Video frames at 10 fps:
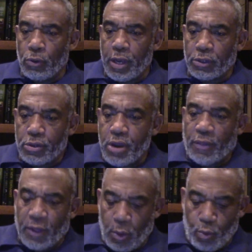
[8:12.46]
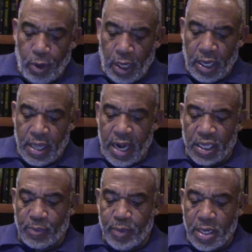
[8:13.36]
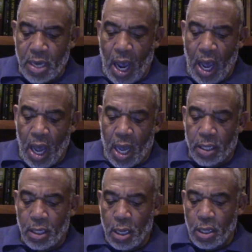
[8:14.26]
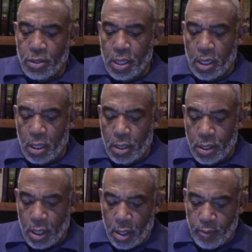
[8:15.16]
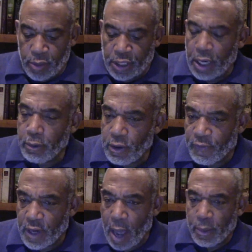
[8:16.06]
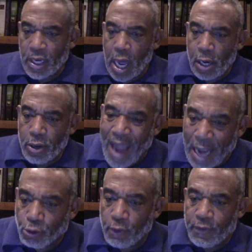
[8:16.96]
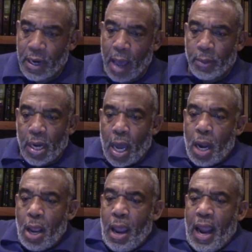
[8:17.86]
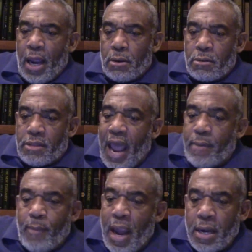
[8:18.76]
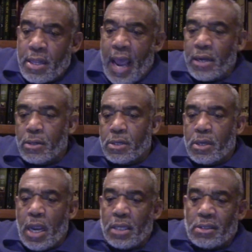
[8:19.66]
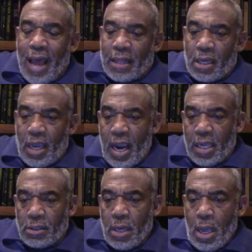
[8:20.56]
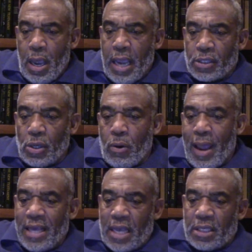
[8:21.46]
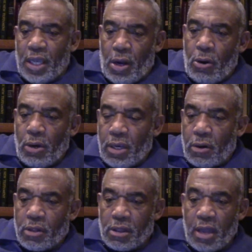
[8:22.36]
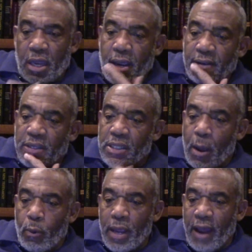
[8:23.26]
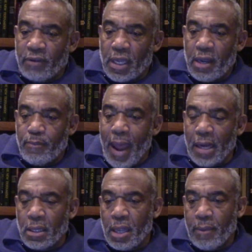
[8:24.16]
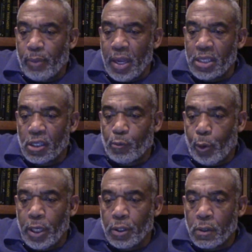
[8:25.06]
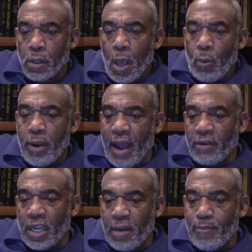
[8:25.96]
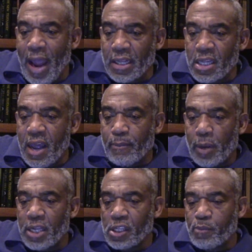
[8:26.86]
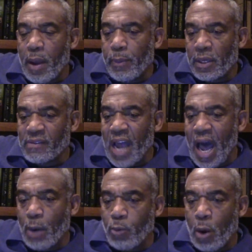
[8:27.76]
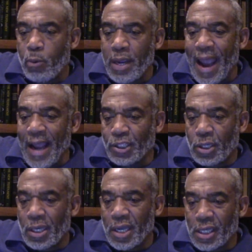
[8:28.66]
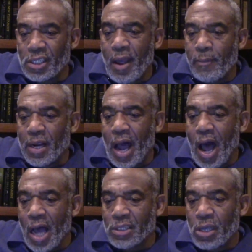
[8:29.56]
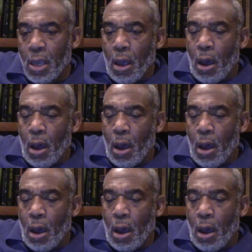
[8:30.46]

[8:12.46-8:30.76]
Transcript: there's nothing really that is beyond the material phenomenon or natural phenomenon, and that is not the case. And so, as I said earlier, the thing is that we have to get back to that place as preachers. We have to get back to that place as people of God, where we actually accept God's